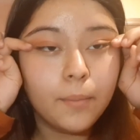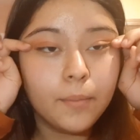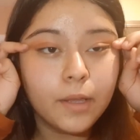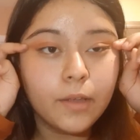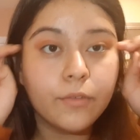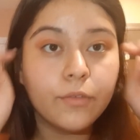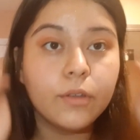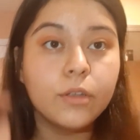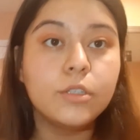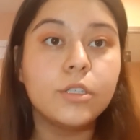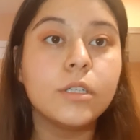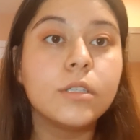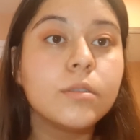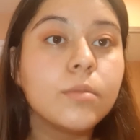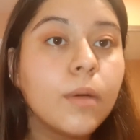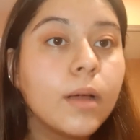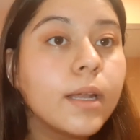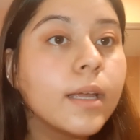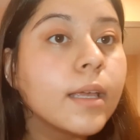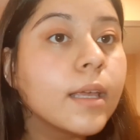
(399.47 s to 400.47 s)
If you just
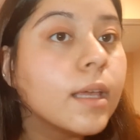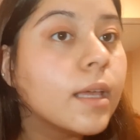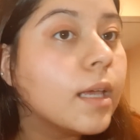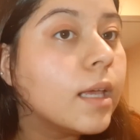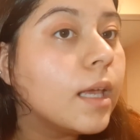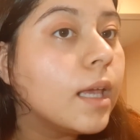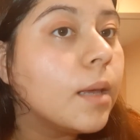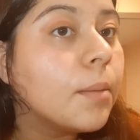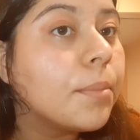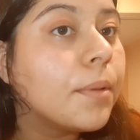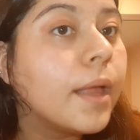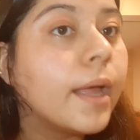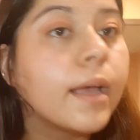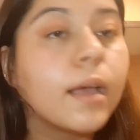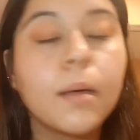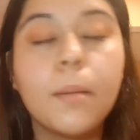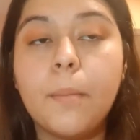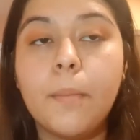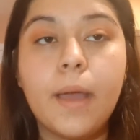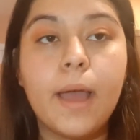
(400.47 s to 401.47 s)
want to keep
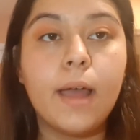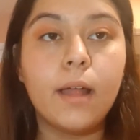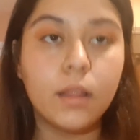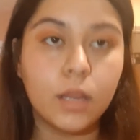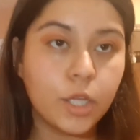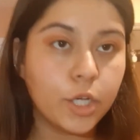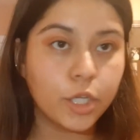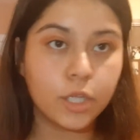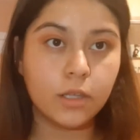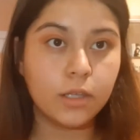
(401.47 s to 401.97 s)
like a matte look,